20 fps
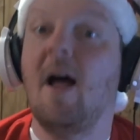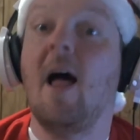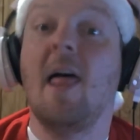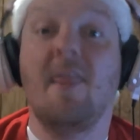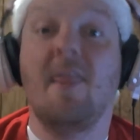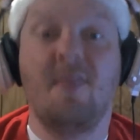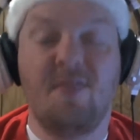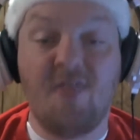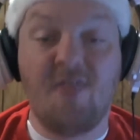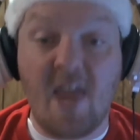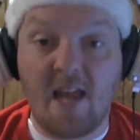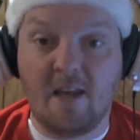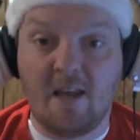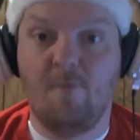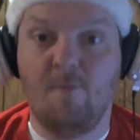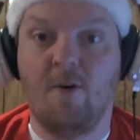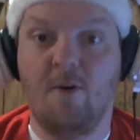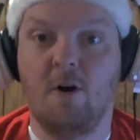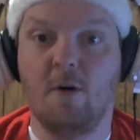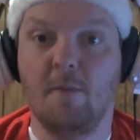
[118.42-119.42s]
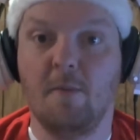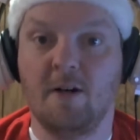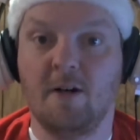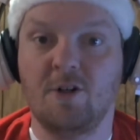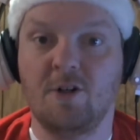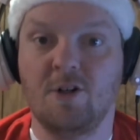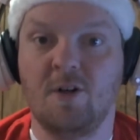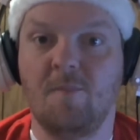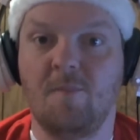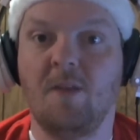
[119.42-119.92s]
Thank you very
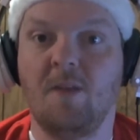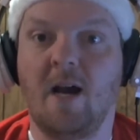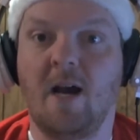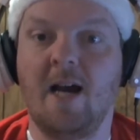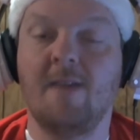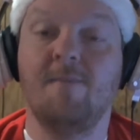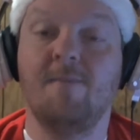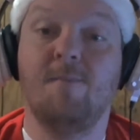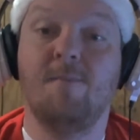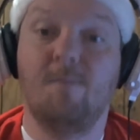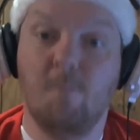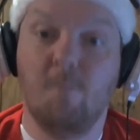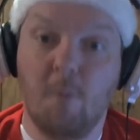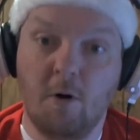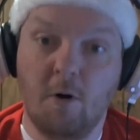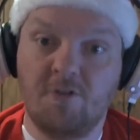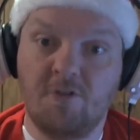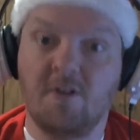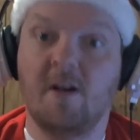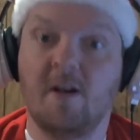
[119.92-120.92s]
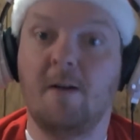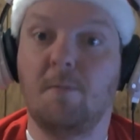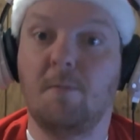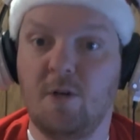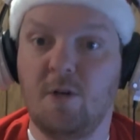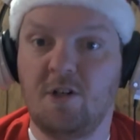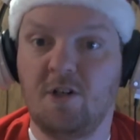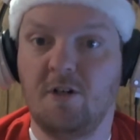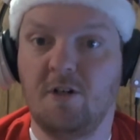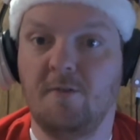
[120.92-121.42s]
much. I'm most
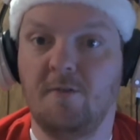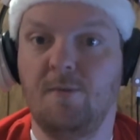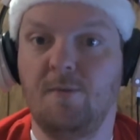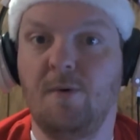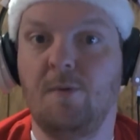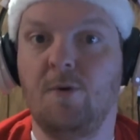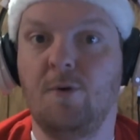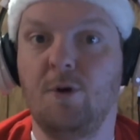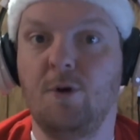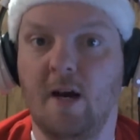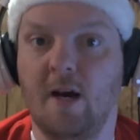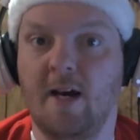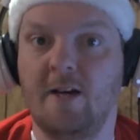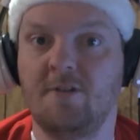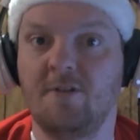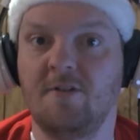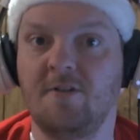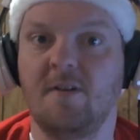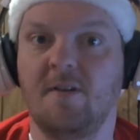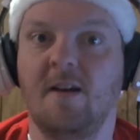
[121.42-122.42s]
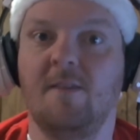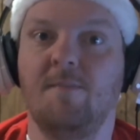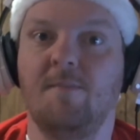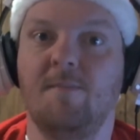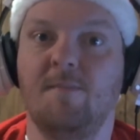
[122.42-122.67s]
appreciative of you guys. You